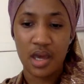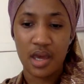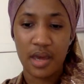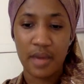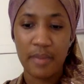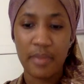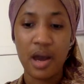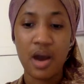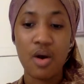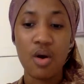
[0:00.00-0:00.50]

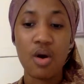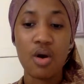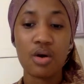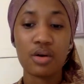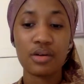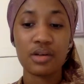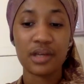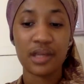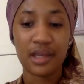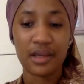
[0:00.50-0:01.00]
about
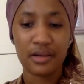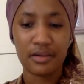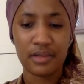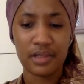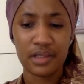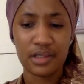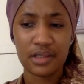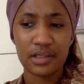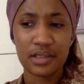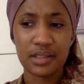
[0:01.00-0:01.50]
other
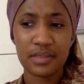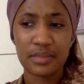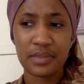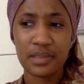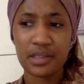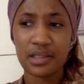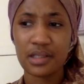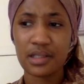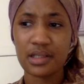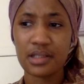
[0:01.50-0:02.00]
careers
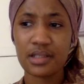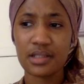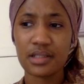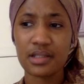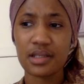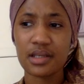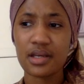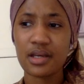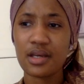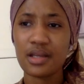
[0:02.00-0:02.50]
because
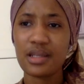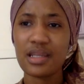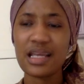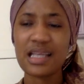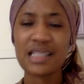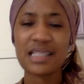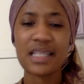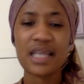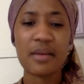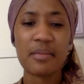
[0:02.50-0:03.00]

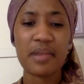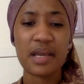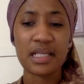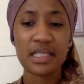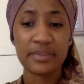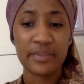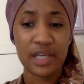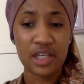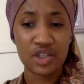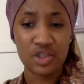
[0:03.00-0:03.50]
that's not my
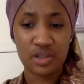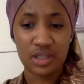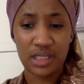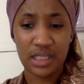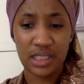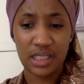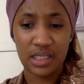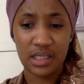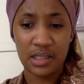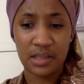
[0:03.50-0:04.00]

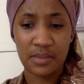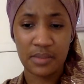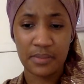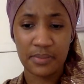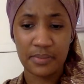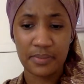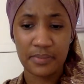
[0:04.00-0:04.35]
specialty.